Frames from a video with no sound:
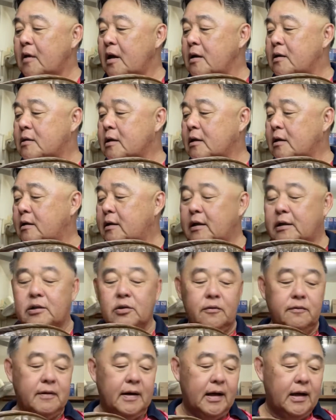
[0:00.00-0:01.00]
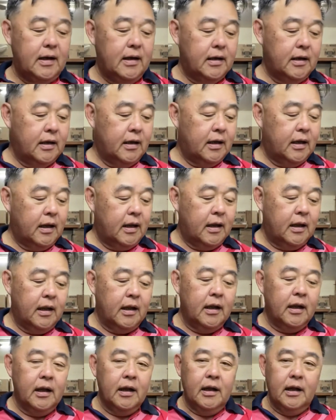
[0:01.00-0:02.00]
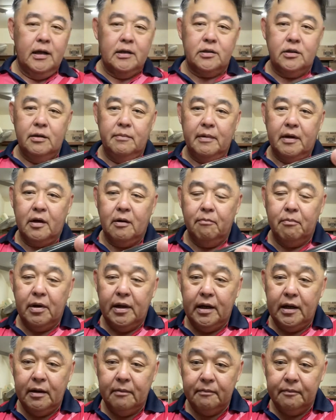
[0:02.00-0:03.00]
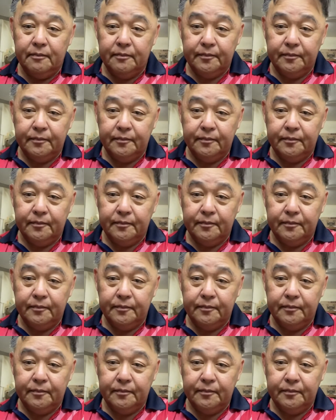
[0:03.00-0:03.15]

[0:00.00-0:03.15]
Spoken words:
So this shofar has already been completed.